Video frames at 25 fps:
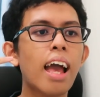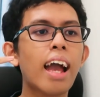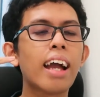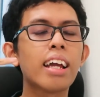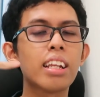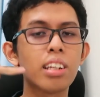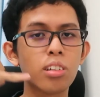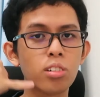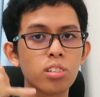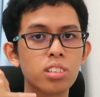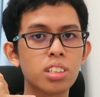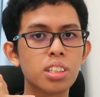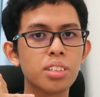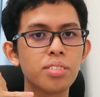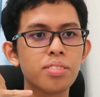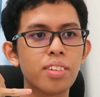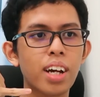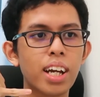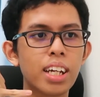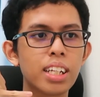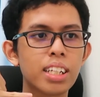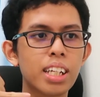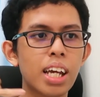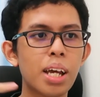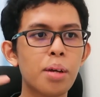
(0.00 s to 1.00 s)
and
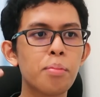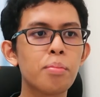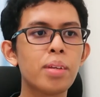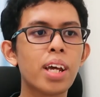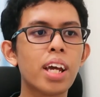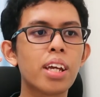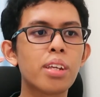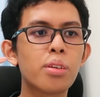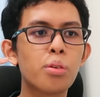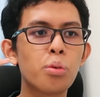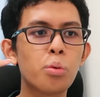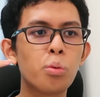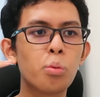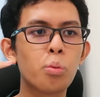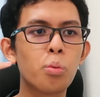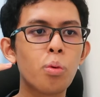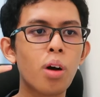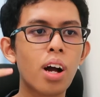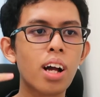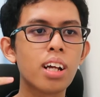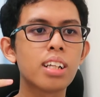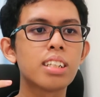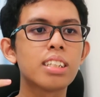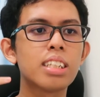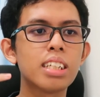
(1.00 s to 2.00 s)
notify them that you
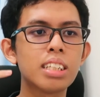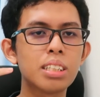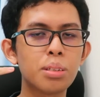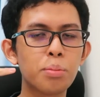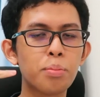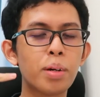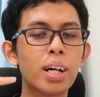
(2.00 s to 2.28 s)
want this